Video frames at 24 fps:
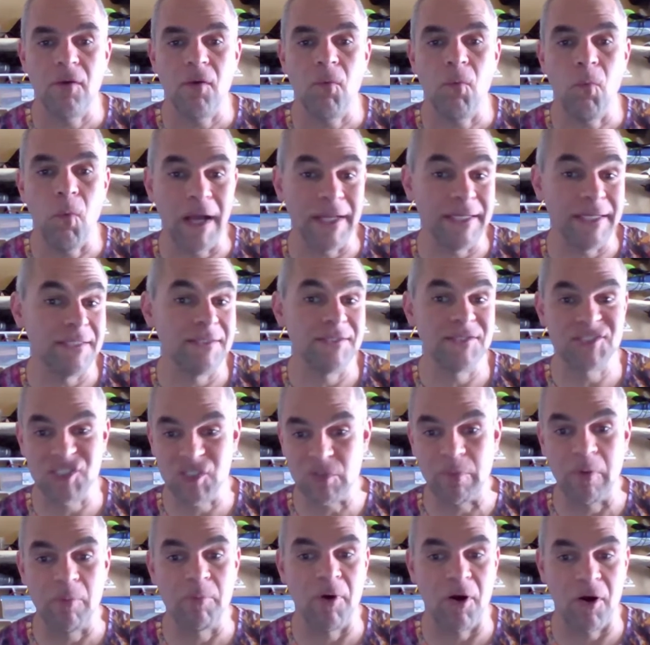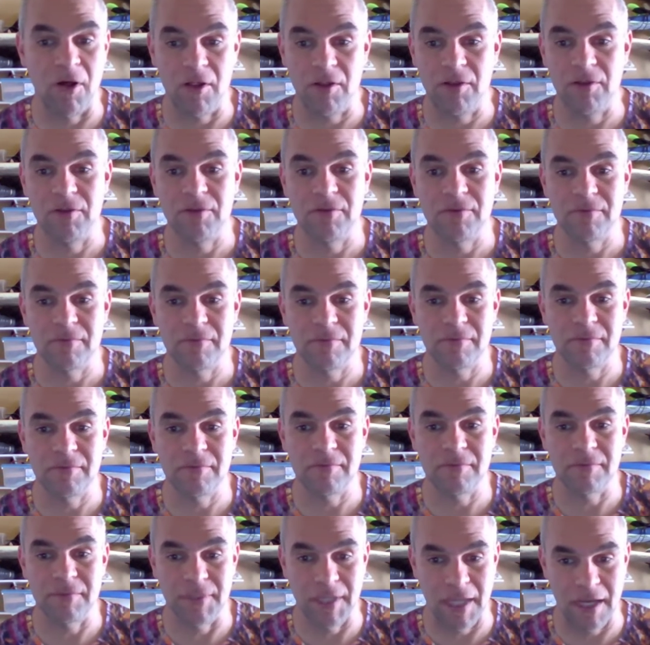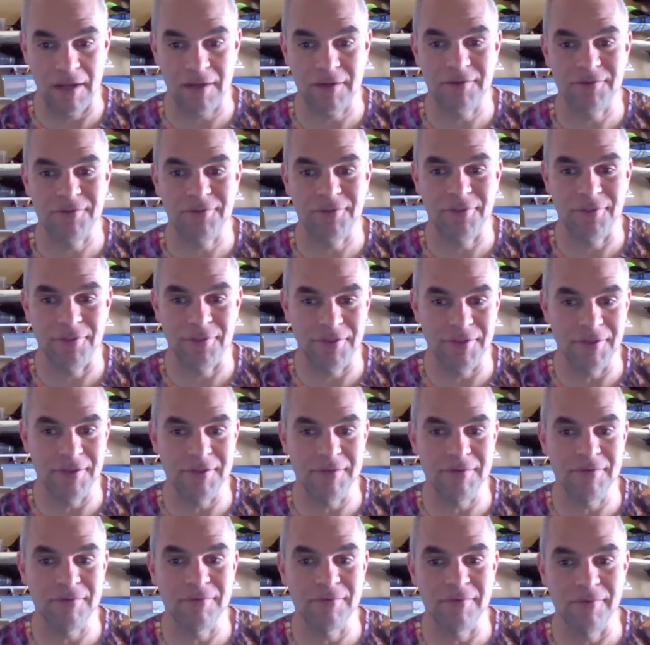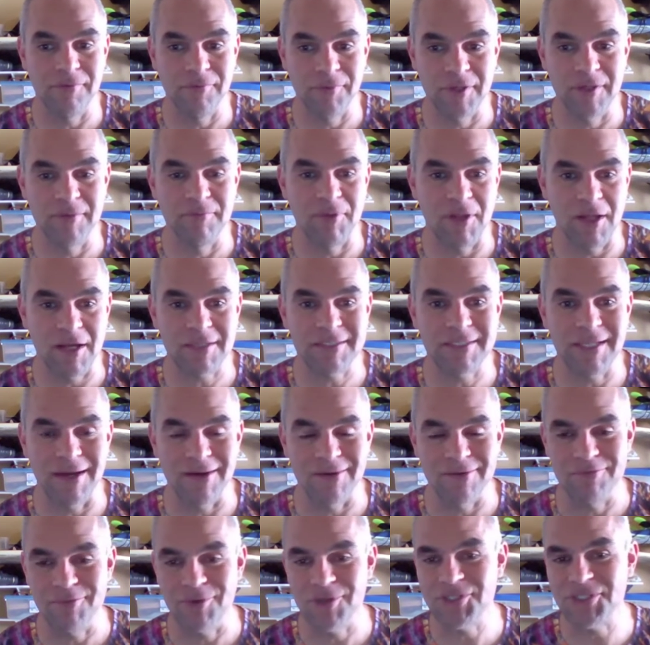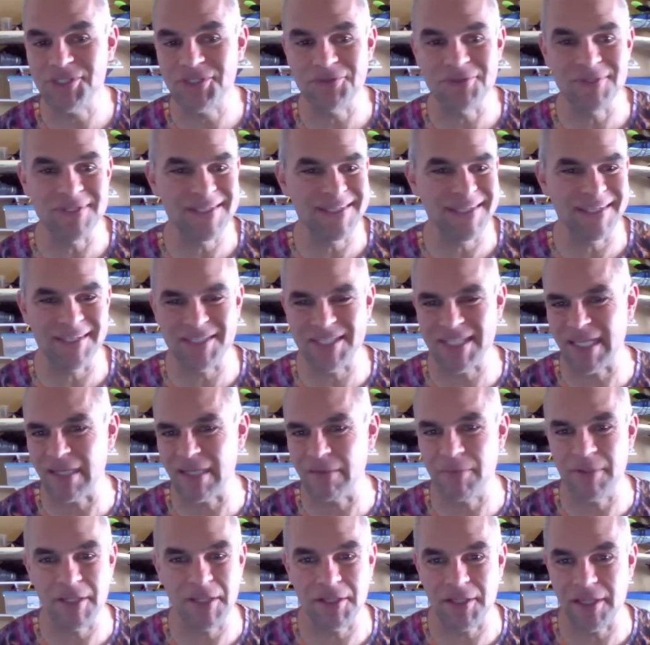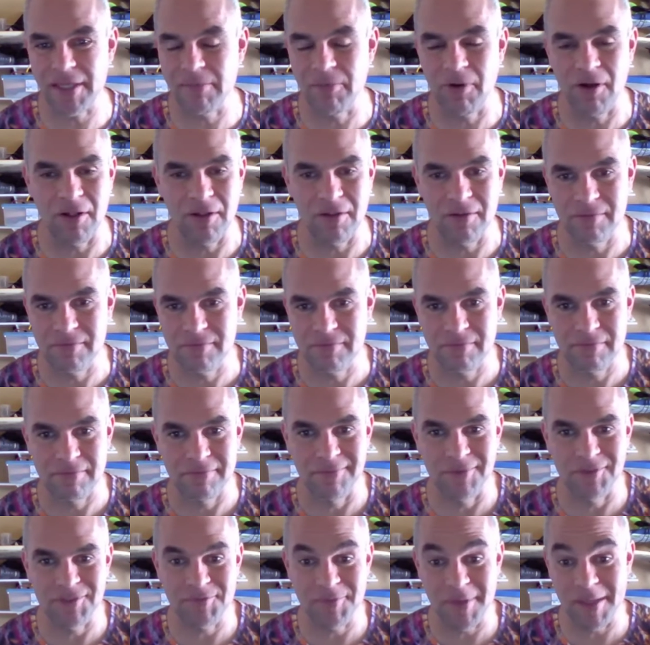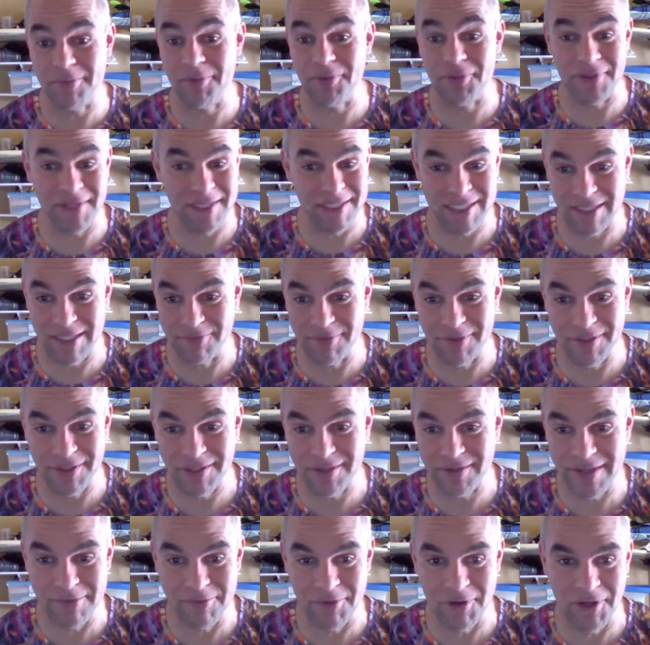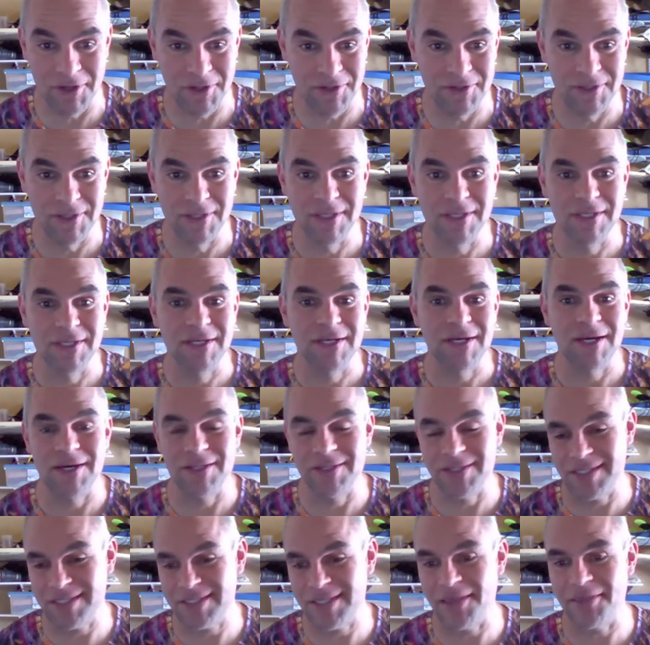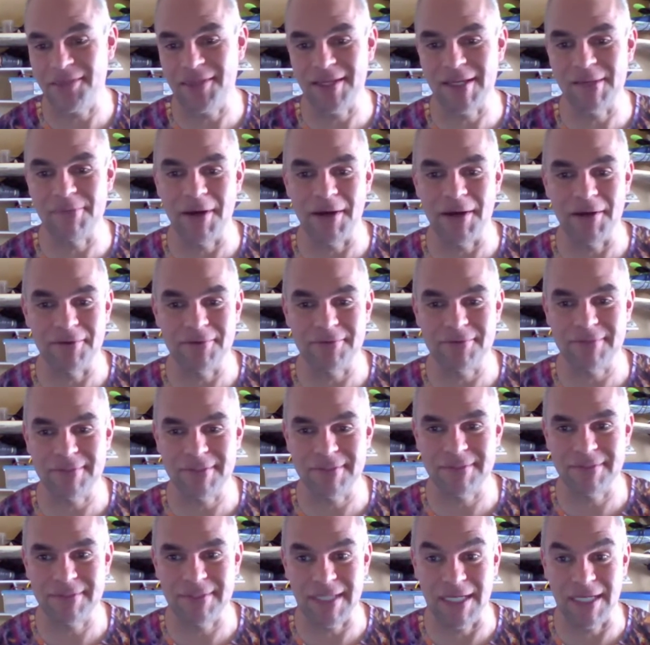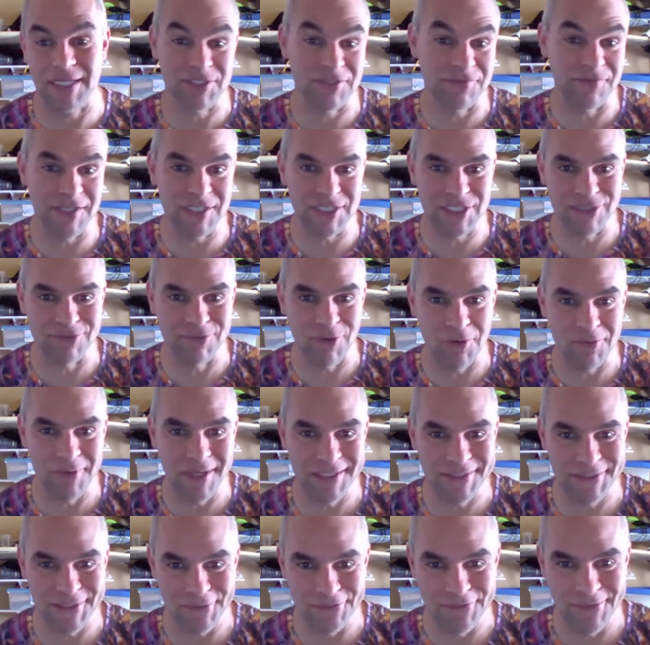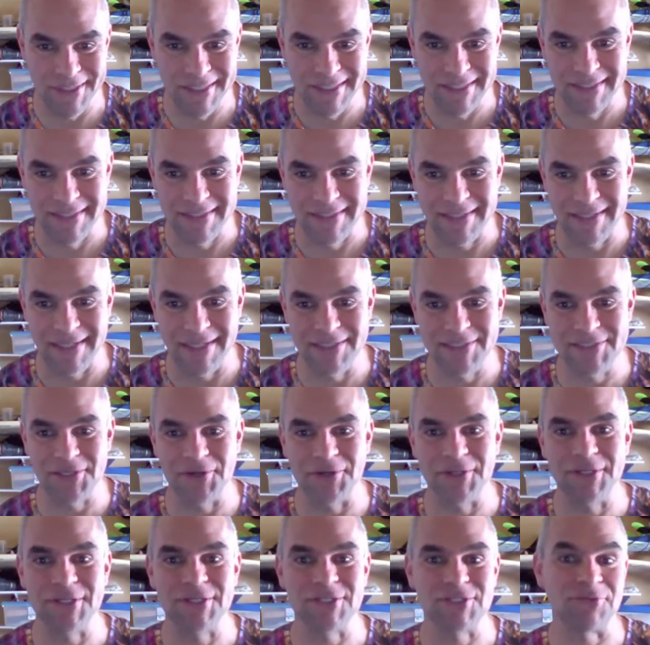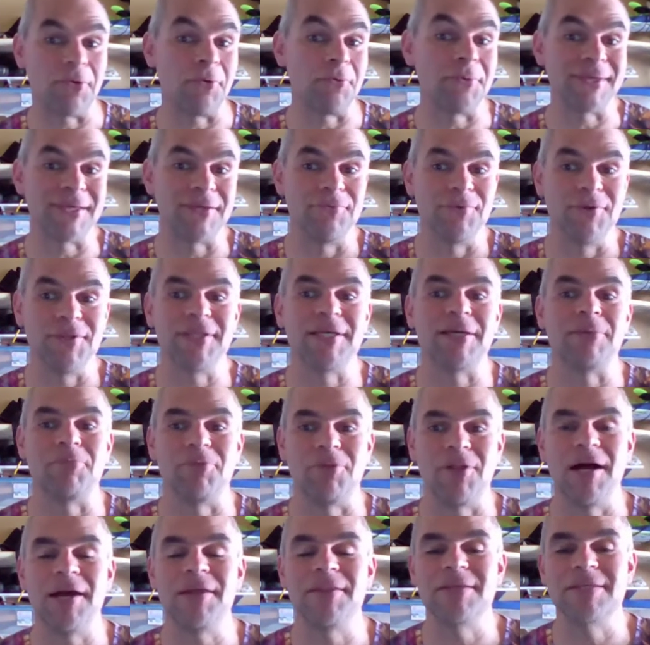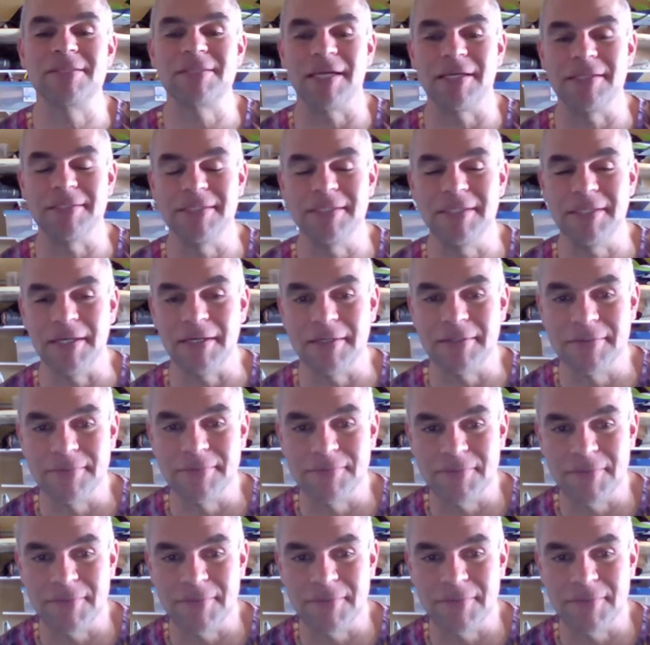why did the super ball knock the wooden block down? Most students think it's going to be the clay ball. Most people think it's going to be the clay ball, unless they think about conservation of momentum. And so here's where we can really apply this idea.